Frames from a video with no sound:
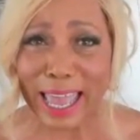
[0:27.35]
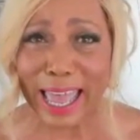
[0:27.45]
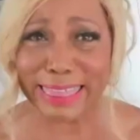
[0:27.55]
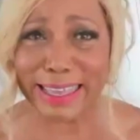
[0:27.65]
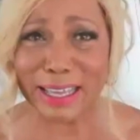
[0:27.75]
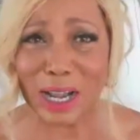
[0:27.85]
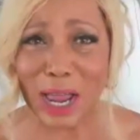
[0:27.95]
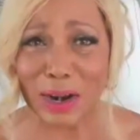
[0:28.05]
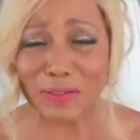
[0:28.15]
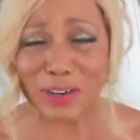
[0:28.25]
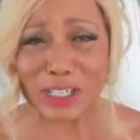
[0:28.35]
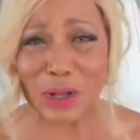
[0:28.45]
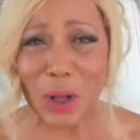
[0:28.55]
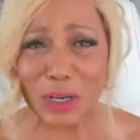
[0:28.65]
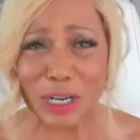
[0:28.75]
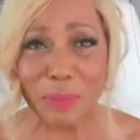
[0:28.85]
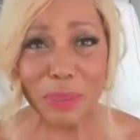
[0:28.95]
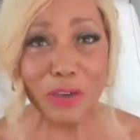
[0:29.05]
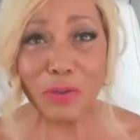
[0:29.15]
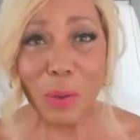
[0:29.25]
I think a lot of us called
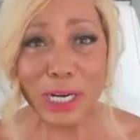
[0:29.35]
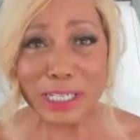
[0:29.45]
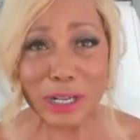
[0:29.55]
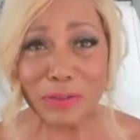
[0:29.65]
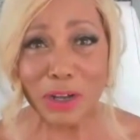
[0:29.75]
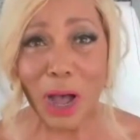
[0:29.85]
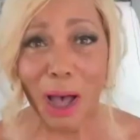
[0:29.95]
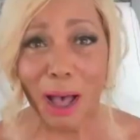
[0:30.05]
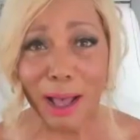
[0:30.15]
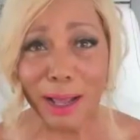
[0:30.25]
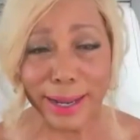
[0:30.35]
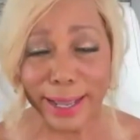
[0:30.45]
him the voice of God